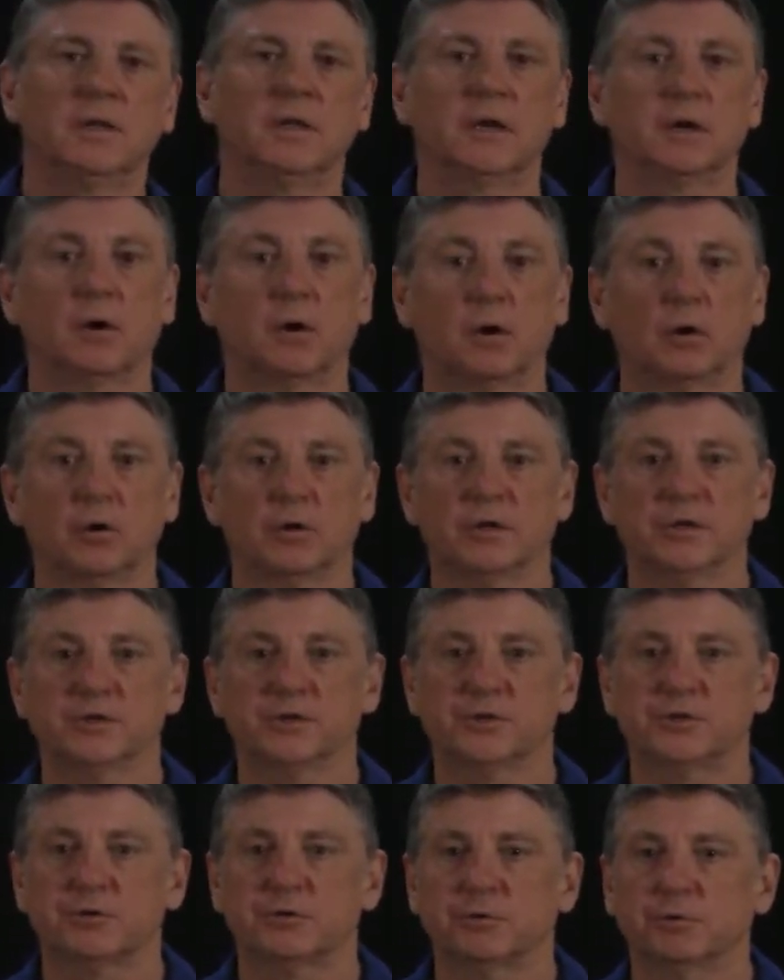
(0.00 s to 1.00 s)
that R
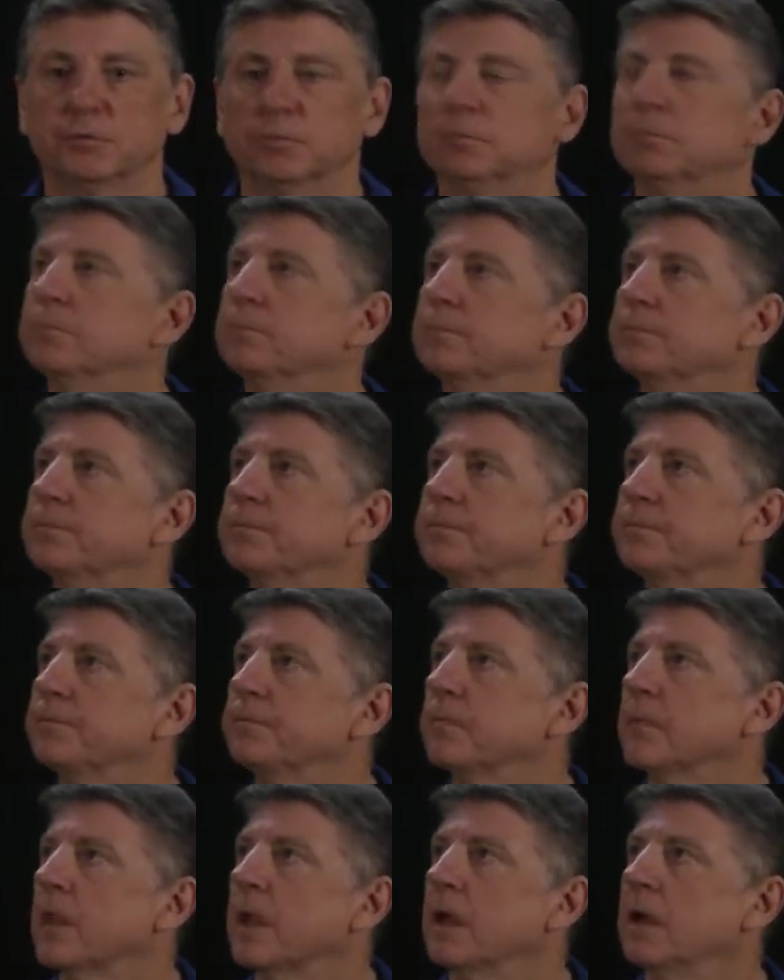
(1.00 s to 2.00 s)
is true.
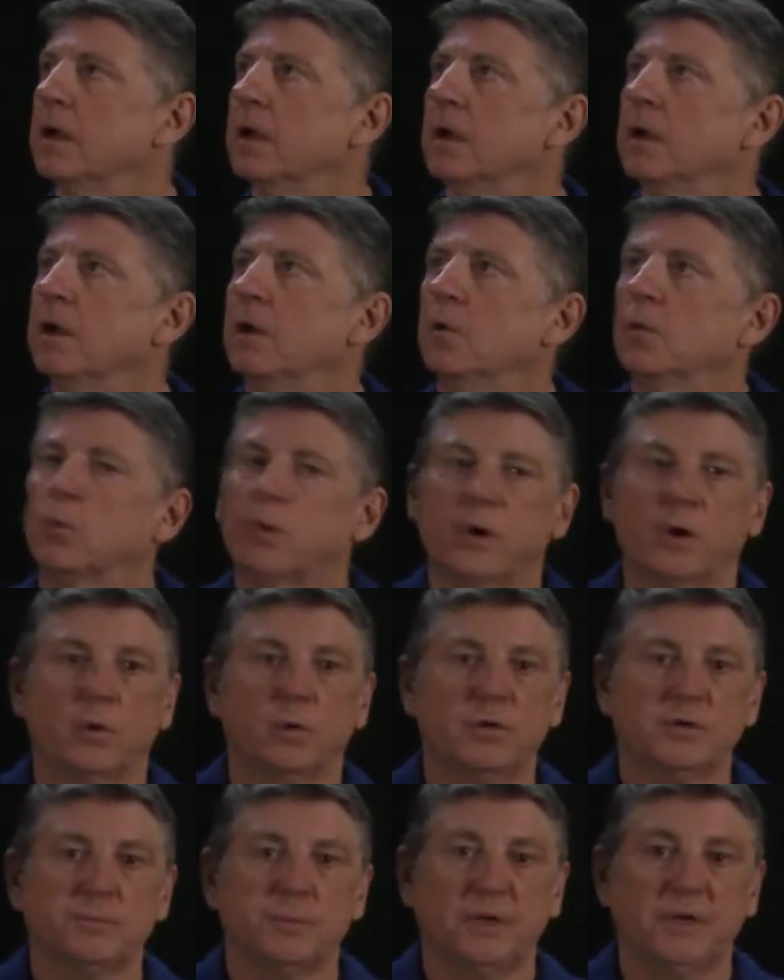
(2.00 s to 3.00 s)
We
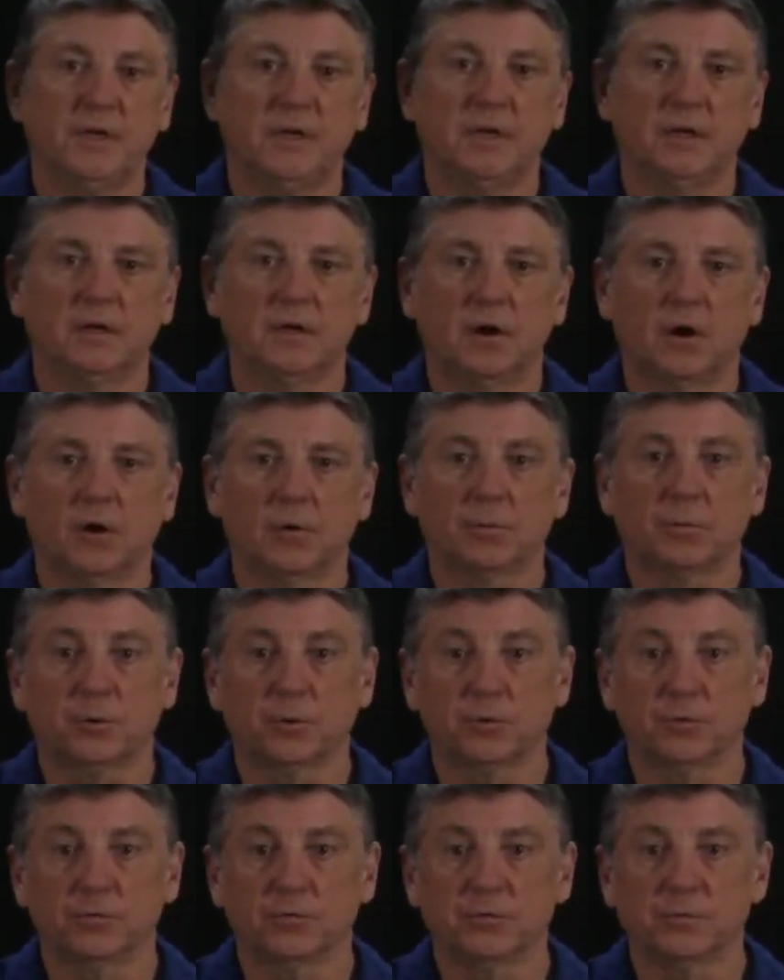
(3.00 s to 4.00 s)
always begin our
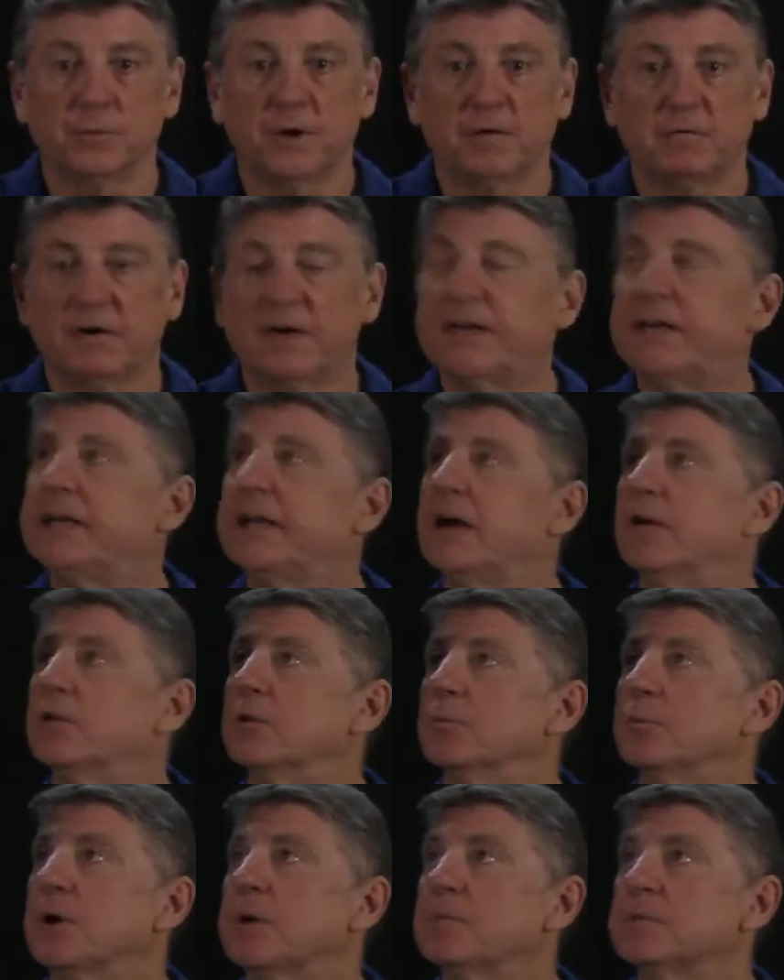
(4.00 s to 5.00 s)
proofs by writing down
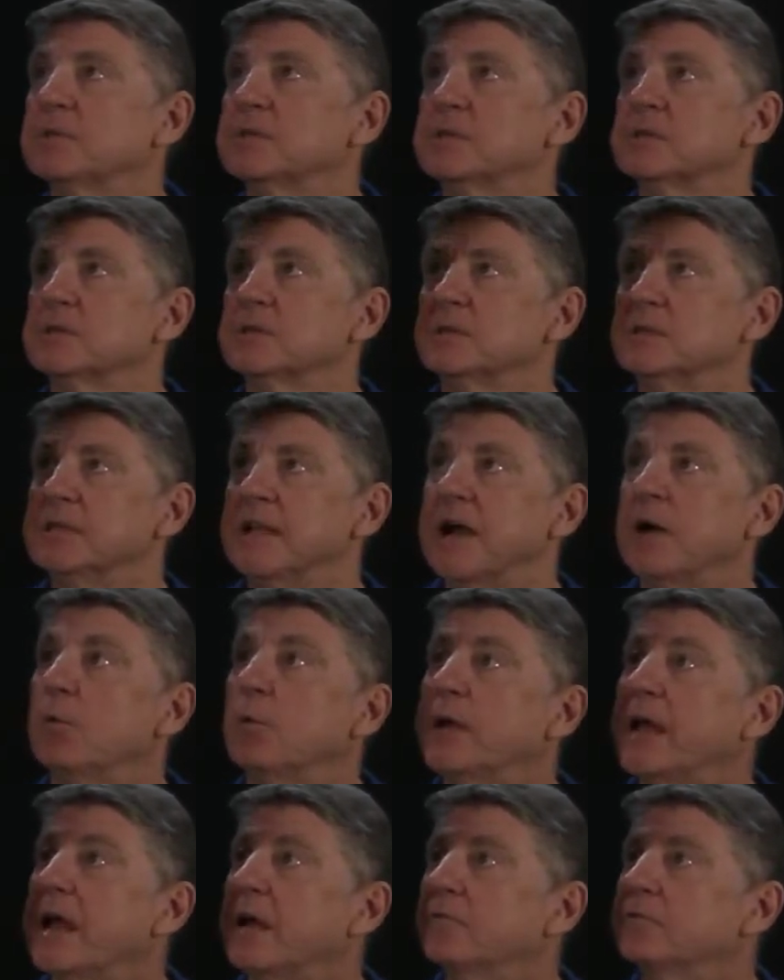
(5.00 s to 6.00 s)
the premises. Now
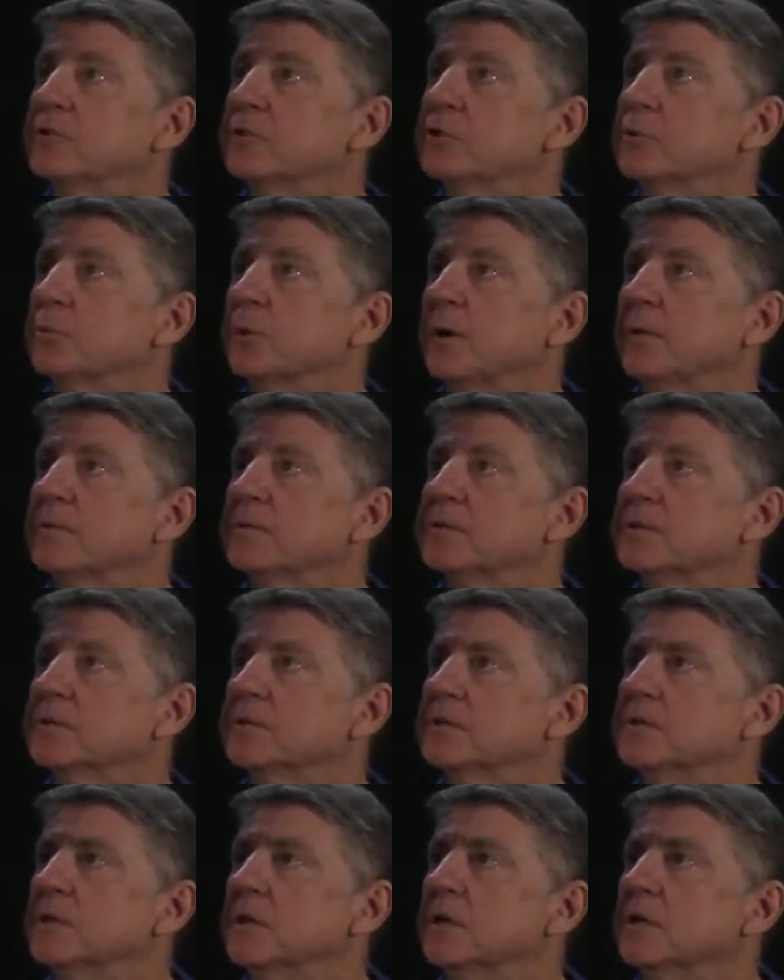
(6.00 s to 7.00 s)
we have two
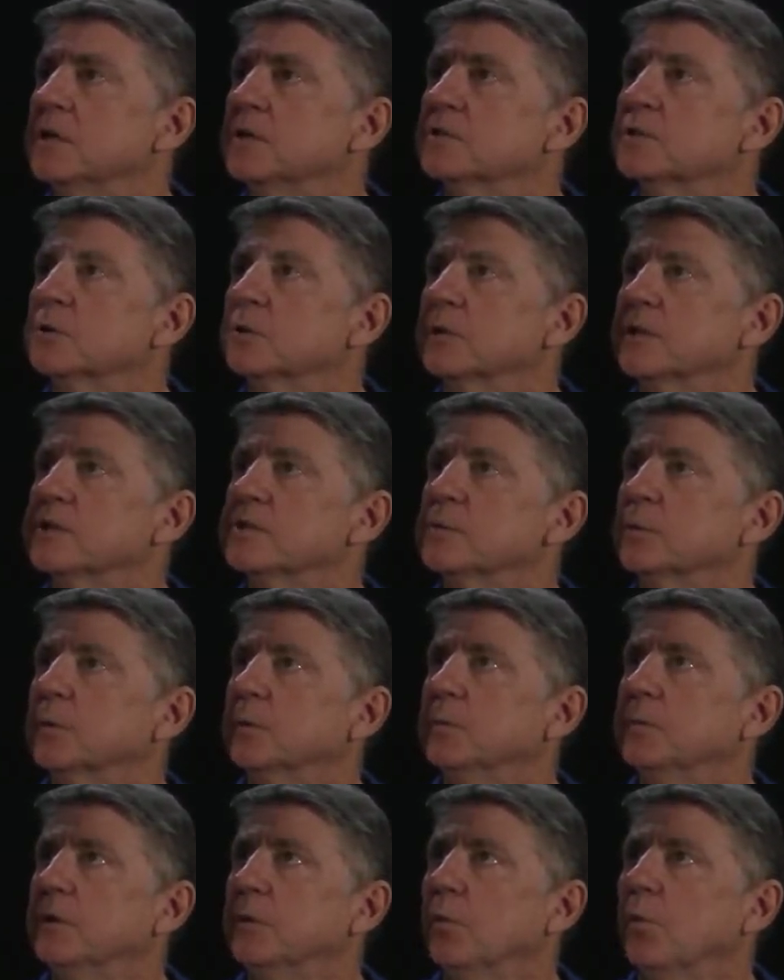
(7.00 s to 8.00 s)
premises, so this
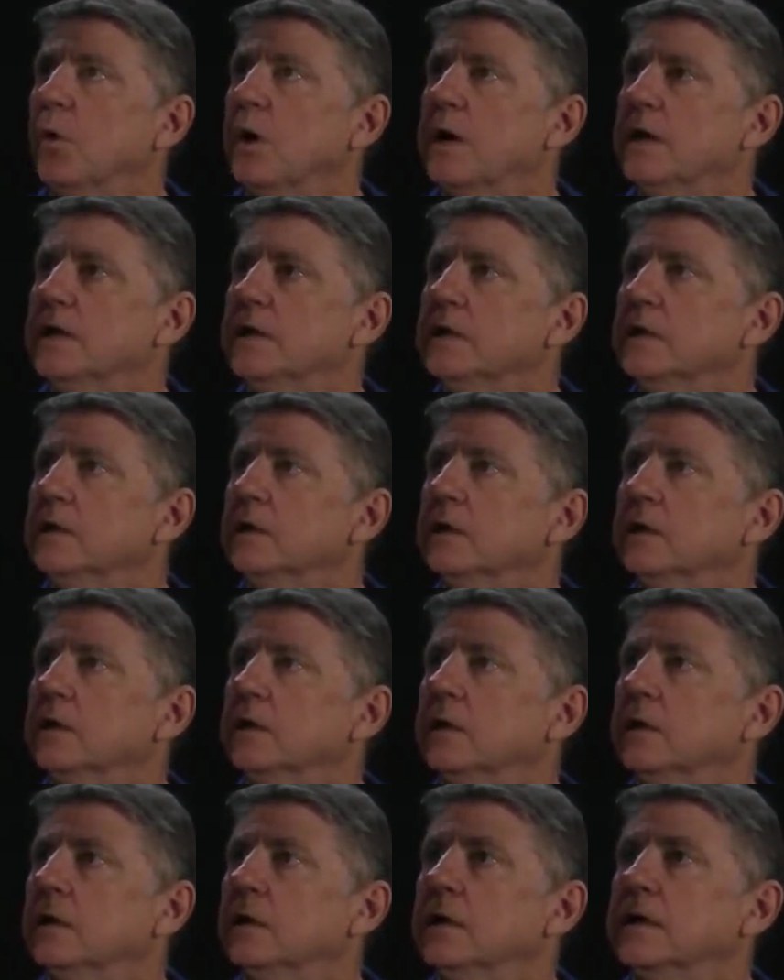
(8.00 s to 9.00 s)
would be one
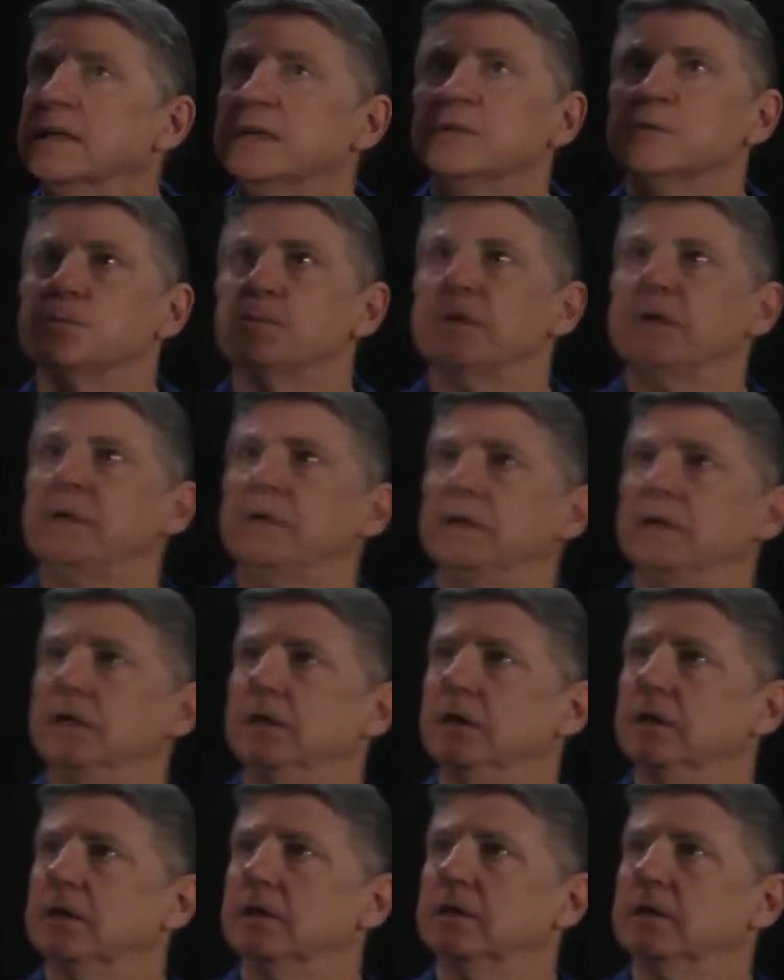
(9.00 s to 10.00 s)
is
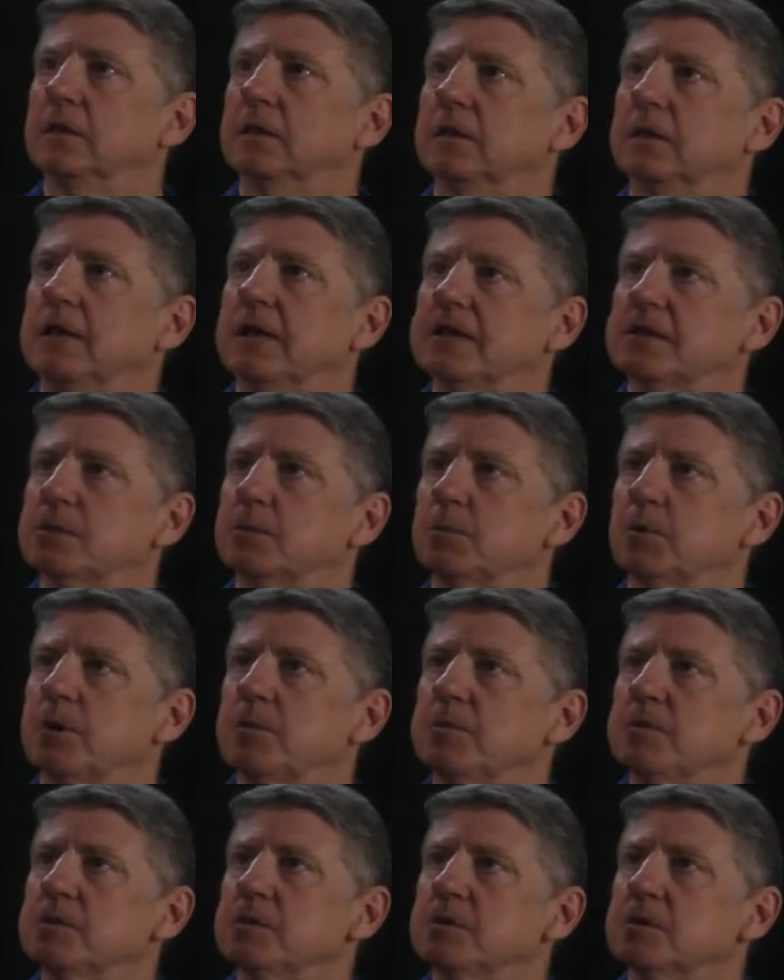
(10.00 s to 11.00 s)
P, that's a
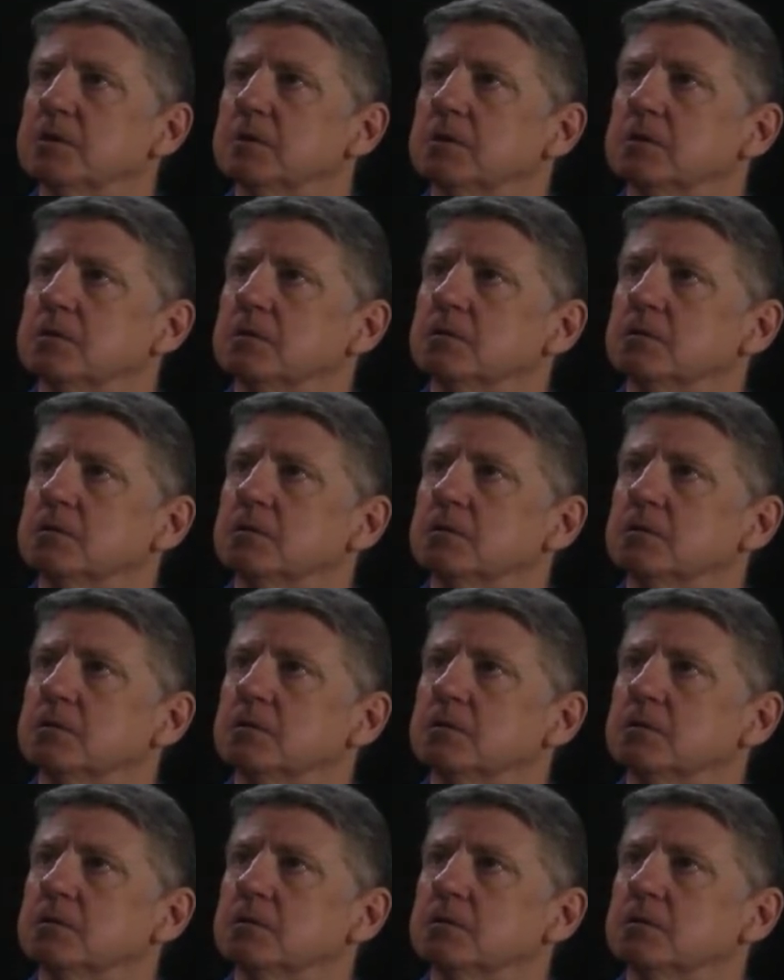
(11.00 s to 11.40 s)
premise,